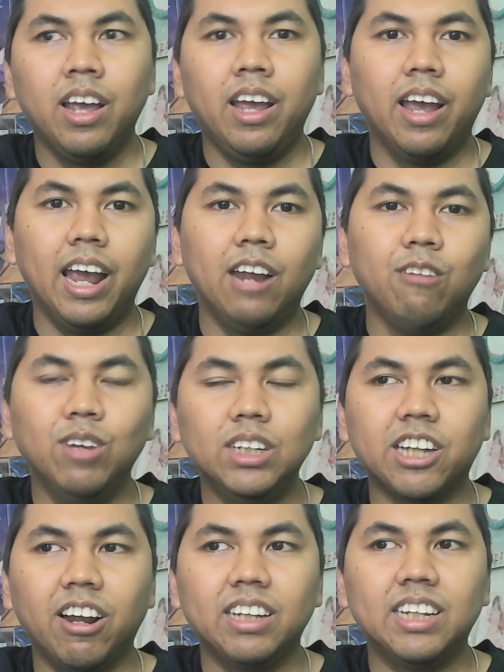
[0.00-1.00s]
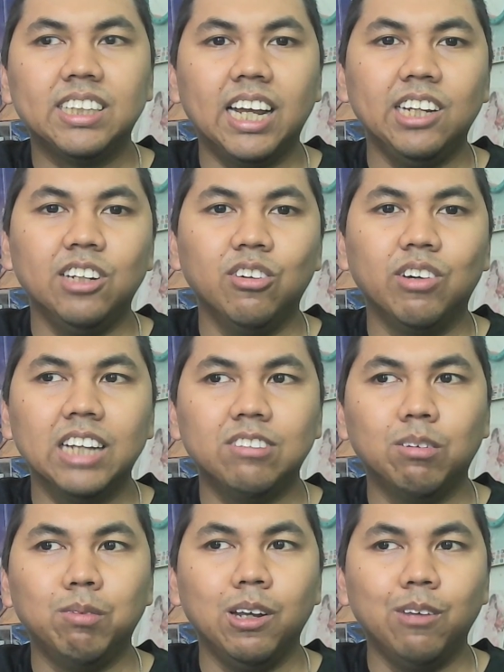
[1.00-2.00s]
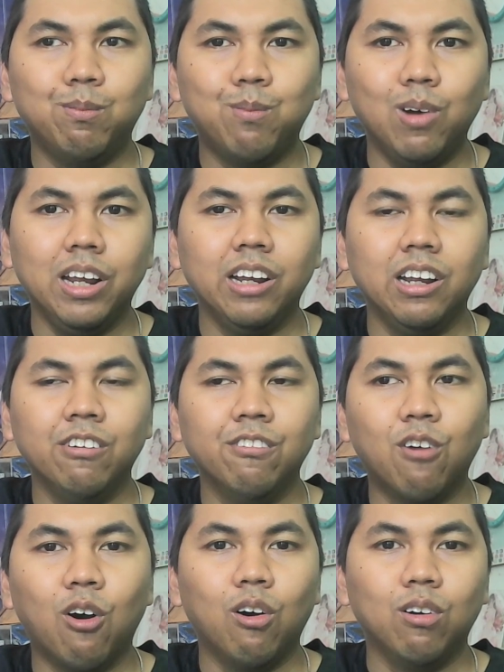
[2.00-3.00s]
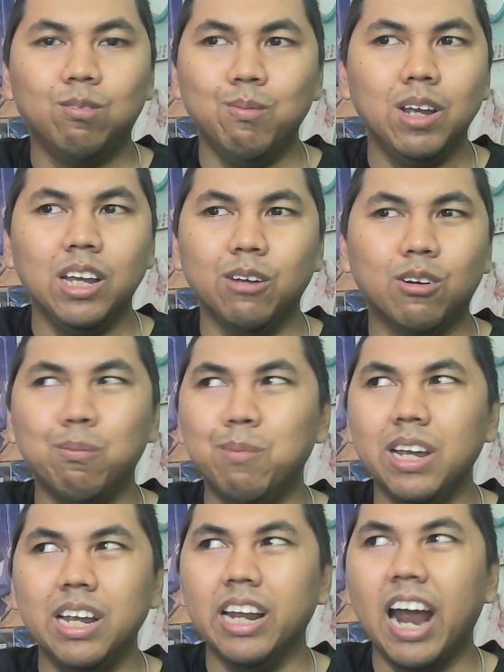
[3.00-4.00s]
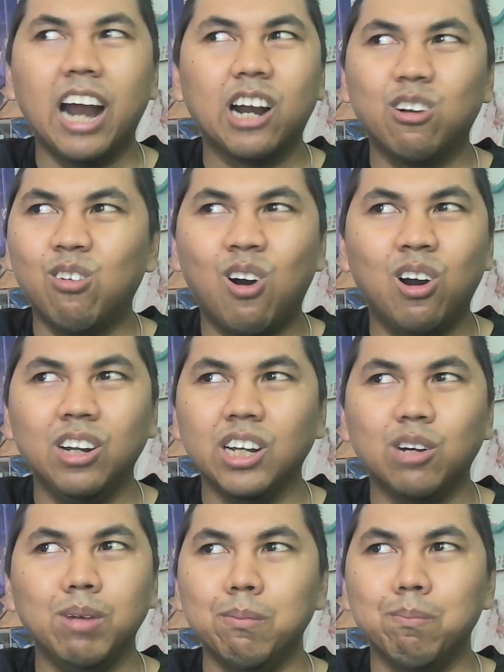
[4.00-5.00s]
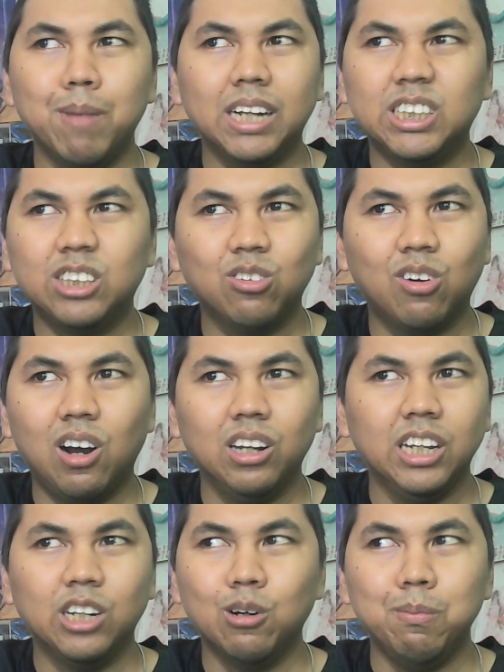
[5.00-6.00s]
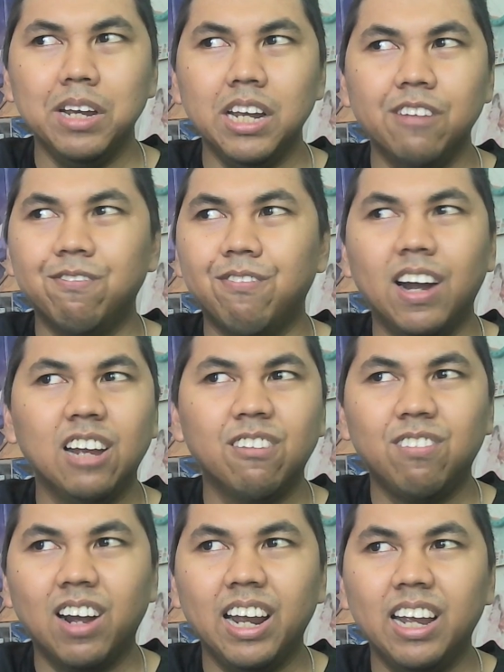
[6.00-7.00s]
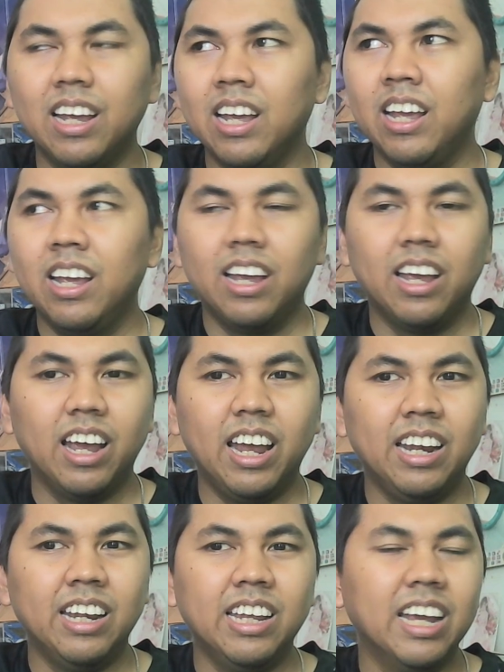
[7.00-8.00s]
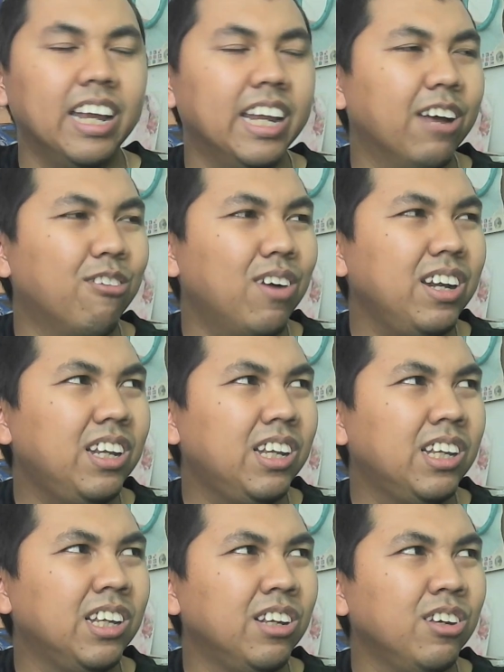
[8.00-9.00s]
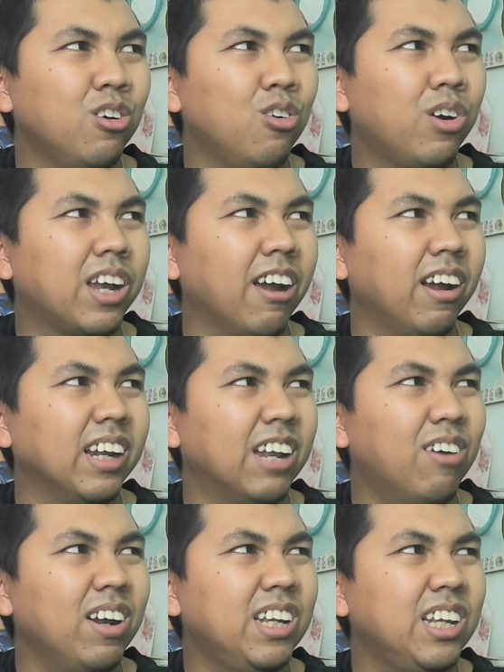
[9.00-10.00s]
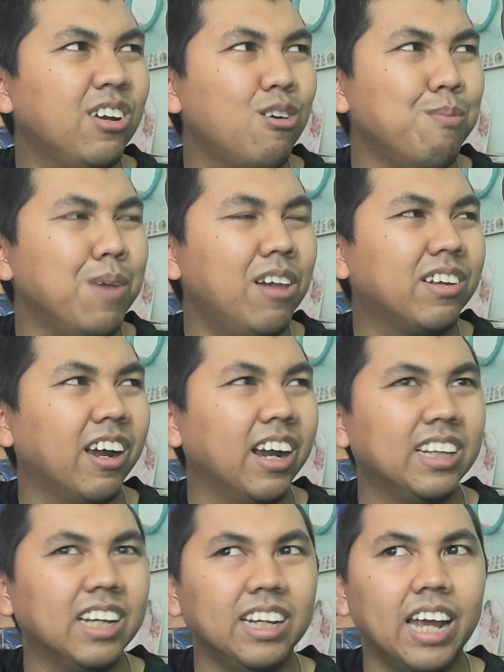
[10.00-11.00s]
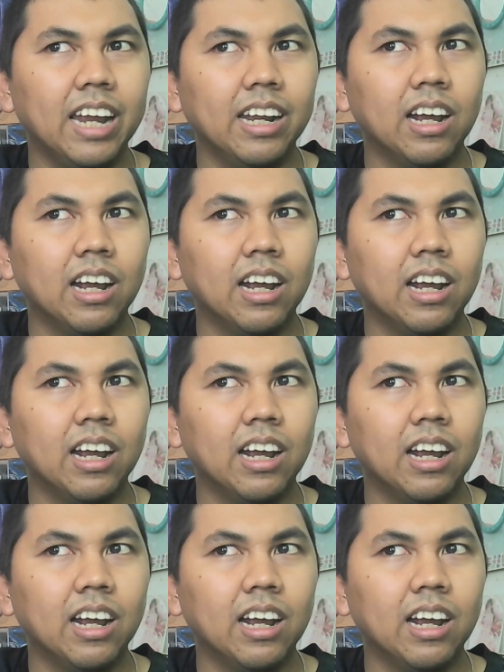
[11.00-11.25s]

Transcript: and which characters that you guys will be putting for. It could be Acheron, it could be Black Swan, it could be Firefly, and that one new male character that